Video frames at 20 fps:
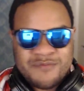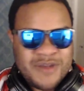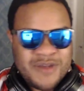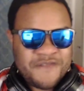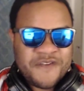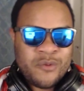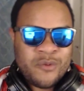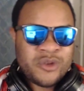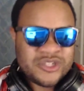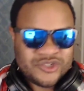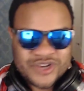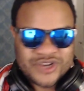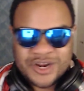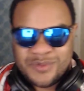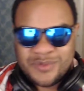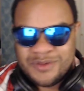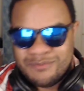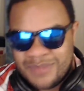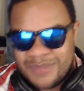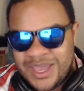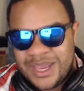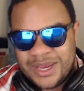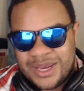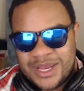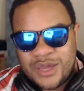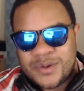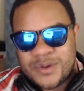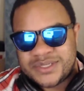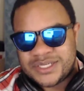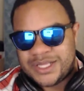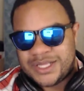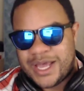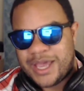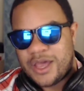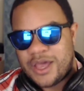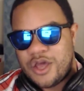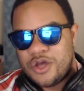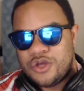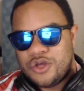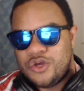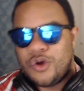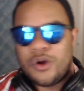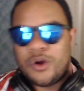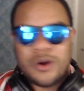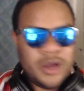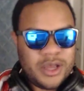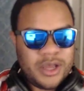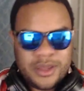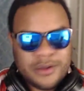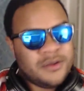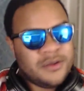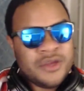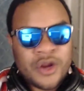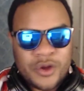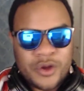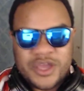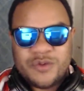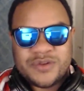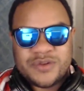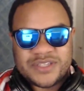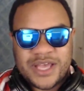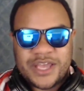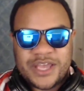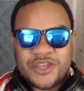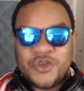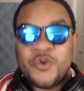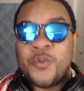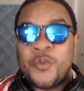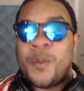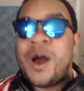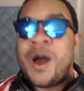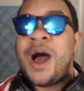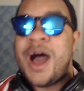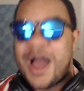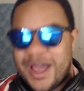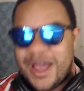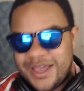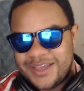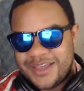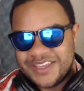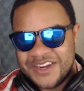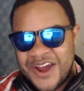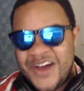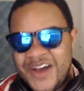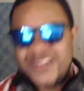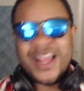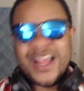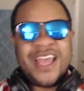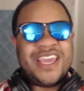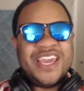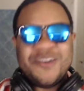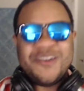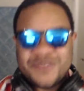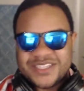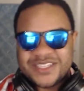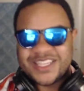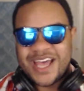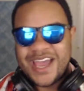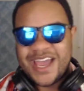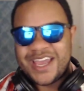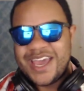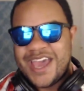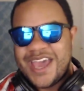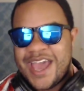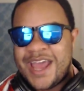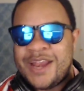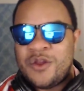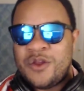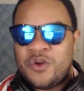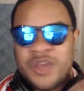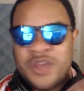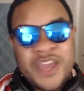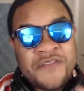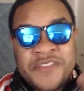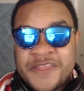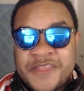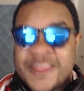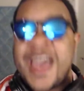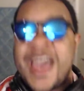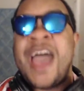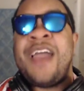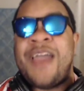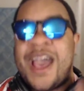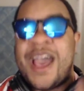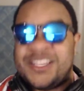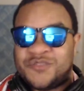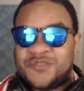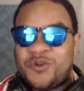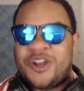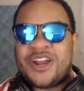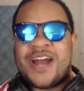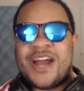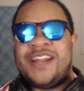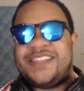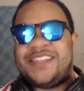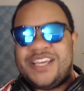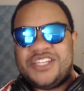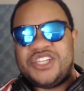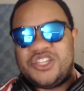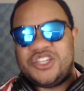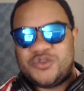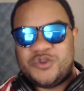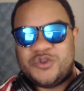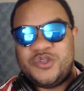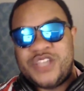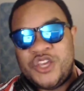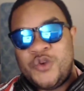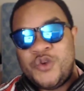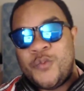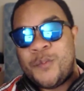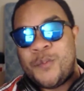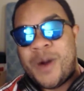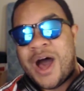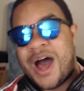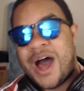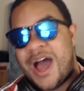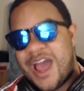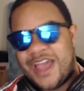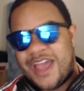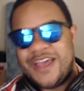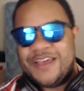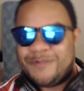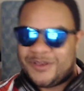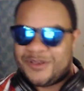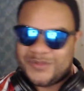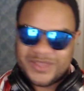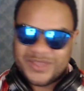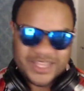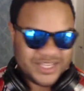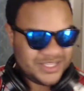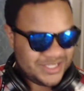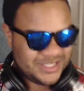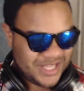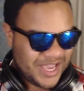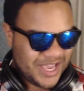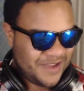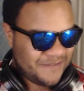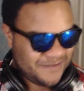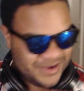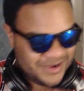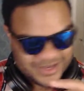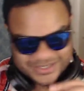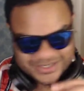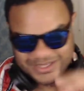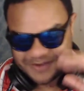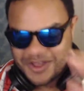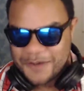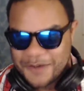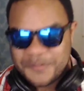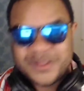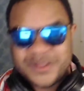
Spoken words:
My friend wasn't trying to be mean. He wasn't like, he was like, you my, like he was like, and even that has a weird connotation because when you say you my, it makes me think of slavery and stuff.